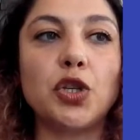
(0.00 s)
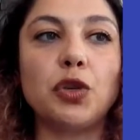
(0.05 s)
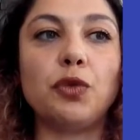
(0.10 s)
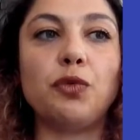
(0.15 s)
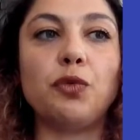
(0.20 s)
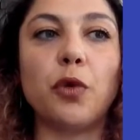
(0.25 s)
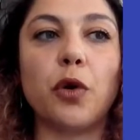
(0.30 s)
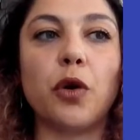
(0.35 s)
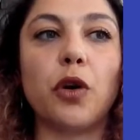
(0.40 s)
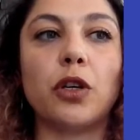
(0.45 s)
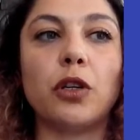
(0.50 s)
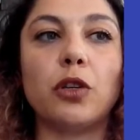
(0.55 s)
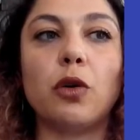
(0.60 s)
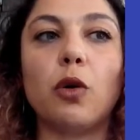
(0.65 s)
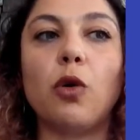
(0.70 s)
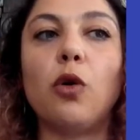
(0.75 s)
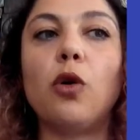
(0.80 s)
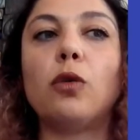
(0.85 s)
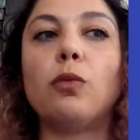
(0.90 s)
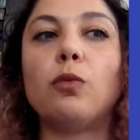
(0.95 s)
should work
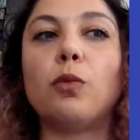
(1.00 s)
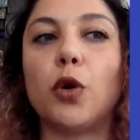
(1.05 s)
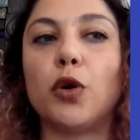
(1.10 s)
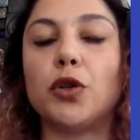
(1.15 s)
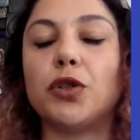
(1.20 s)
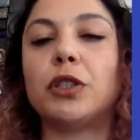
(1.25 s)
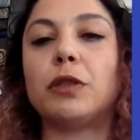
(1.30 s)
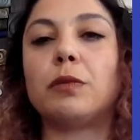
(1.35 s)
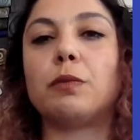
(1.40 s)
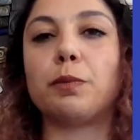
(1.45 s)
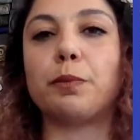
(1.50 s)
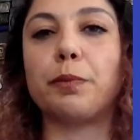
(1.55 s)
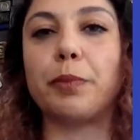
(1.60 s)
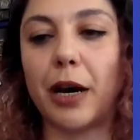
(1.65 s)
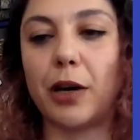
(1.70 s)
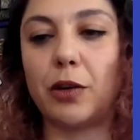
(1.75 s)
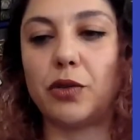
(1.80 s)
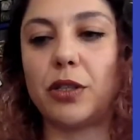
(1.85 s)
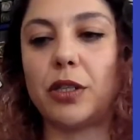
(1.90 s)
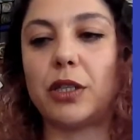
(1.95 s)
in all modern
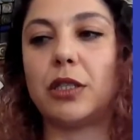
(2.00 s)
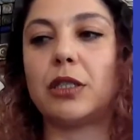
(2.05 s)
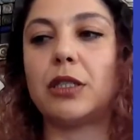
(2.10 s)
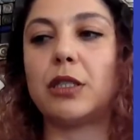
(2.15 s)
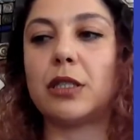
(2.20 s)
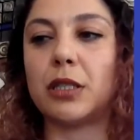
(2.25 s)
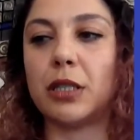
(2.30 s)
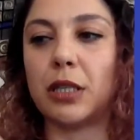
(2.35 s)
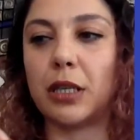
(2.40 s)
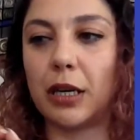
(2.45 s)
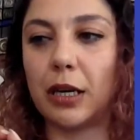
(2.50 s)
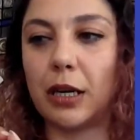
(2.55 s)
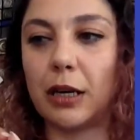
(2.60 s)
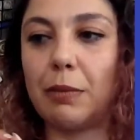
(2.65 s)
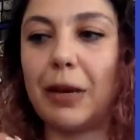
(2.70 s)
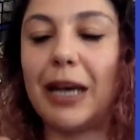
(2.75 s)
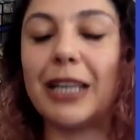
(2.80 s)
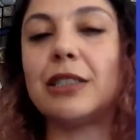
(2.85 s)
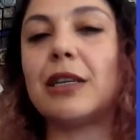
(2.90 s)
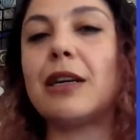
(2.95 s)
browsers.
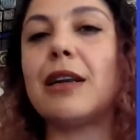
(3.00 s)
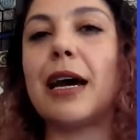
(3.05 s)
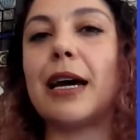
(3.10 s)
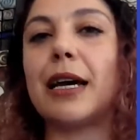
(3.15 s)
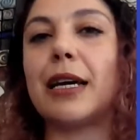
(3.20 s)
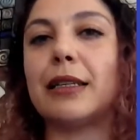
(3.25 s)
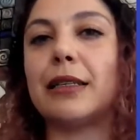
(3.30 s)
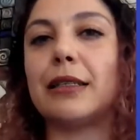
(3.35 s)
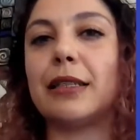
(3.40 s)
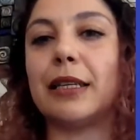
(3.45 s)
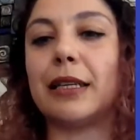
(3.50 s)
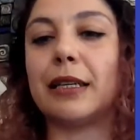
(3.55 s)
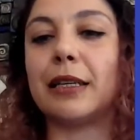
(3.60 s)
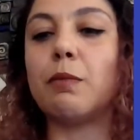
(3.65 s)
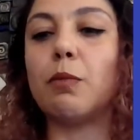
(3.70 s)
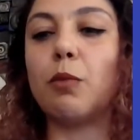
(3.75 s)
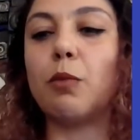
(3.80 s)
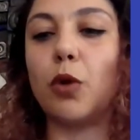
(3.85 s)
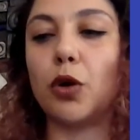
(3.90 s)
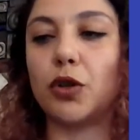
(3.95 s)

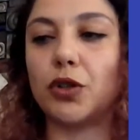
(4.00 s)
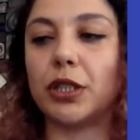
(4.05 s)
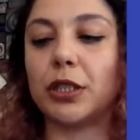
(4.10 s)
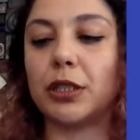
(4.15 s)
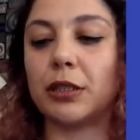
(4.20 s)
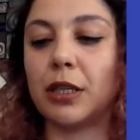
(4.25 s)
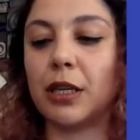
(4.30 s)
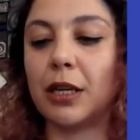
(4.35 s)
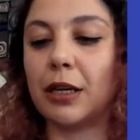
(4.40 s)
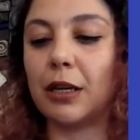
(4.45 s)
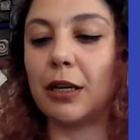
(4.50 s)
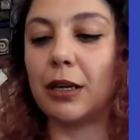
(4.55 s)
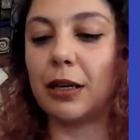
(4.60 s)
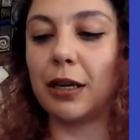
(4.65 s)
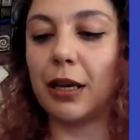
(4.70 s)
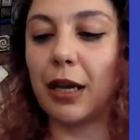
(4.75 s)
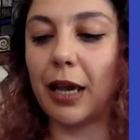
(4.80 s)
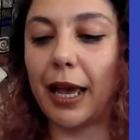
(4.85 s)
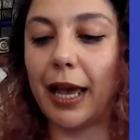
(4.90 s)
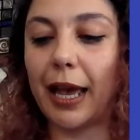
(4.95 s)
Underlining modern,
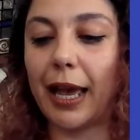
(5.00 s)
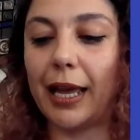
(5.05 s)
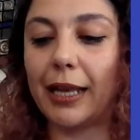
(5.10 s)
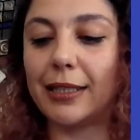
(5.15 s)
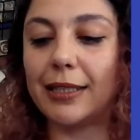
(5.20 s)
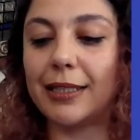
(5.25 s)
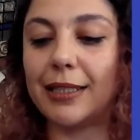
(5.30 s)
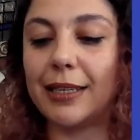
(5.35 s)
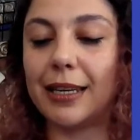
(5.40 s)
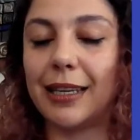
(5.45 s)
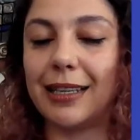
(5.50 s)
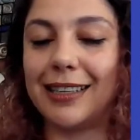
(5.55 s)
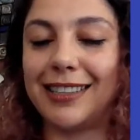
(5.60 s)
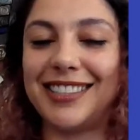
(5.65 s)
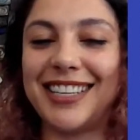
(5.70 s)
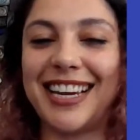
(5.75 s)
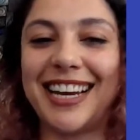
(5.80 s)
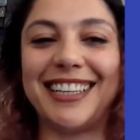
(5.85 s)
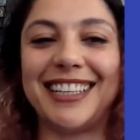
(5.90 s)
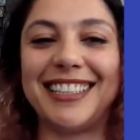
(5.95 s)
and
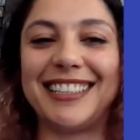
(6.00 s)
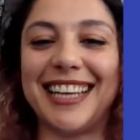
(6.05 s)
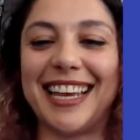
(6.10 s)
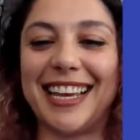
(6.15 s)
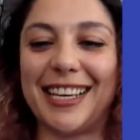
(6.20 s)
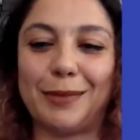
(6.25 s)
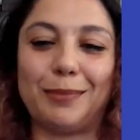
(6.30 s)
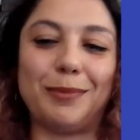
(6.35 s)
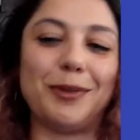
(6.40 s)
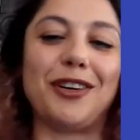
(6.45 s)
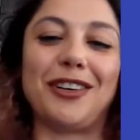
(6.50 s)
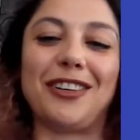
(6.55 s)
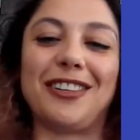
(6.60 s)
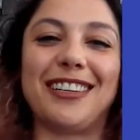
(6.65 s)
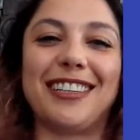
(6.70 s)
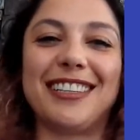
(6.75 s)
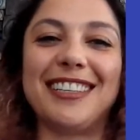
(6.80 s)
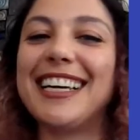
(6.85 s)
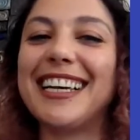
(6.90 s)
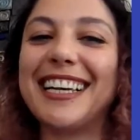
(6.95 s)
Internet
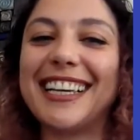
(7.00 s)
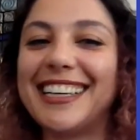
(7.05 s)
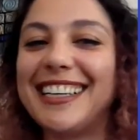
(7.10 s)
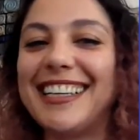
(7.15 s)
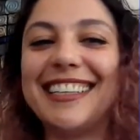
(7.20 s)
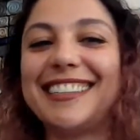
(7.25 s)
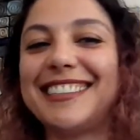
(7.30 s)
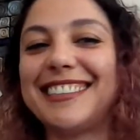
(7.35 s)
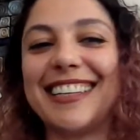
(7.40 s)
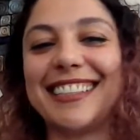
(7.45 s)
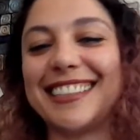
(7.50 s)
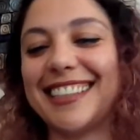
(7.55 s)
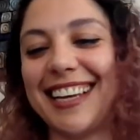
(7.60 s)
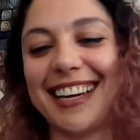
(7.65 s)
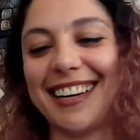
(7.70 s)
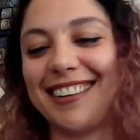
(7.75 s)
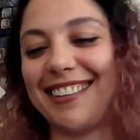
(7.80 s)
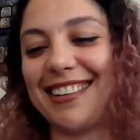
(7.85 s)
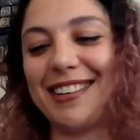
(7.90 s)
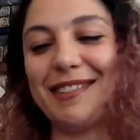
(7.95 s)
Explorer is
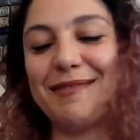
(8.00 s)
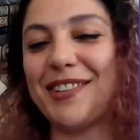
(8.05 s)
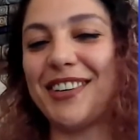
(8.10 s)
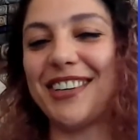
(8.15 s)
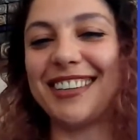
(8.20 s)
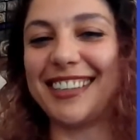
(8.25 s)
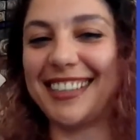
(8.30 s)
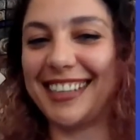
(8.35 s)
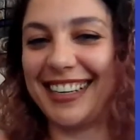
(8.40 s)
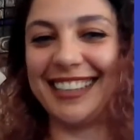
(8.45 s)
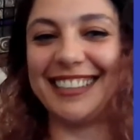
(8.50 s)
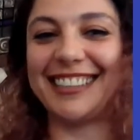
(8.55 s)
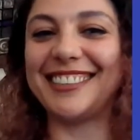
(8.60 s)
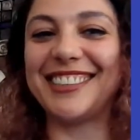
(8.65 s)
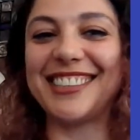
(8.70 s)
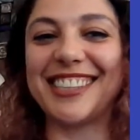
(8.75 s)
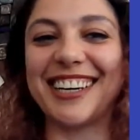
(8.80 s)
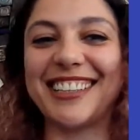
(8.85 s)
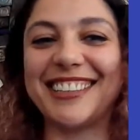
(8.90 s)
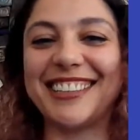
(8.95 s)
not there anymore, and
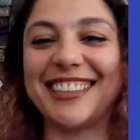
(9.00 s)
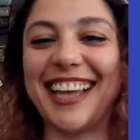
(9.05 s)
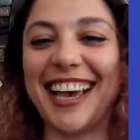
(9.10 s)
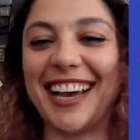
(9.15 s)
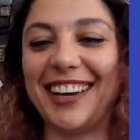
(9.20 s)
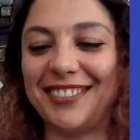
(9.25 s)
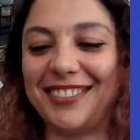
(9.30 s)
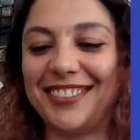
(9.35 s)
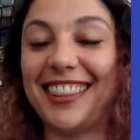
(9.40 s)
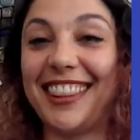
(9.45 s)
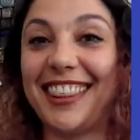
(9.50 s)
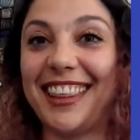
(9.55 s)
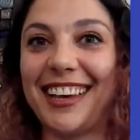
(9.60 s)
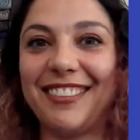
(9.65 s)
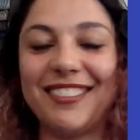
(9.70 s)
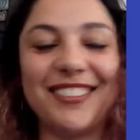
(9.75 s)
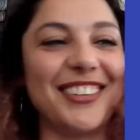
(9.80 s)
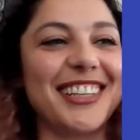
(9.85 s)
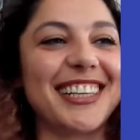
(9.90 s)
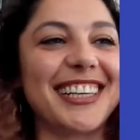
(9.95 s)
it's gone now,
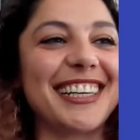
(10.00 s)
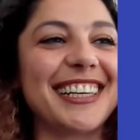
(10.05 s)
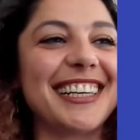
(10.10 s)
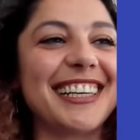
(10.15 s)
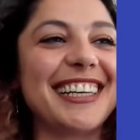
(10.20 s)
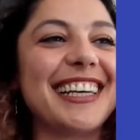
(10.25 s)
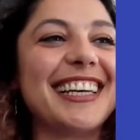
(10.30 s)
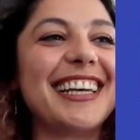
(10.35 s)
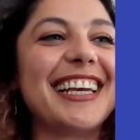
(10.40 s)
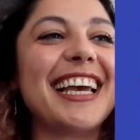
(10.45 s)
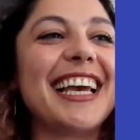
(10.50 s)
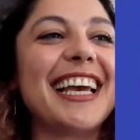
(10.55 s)
thankfully.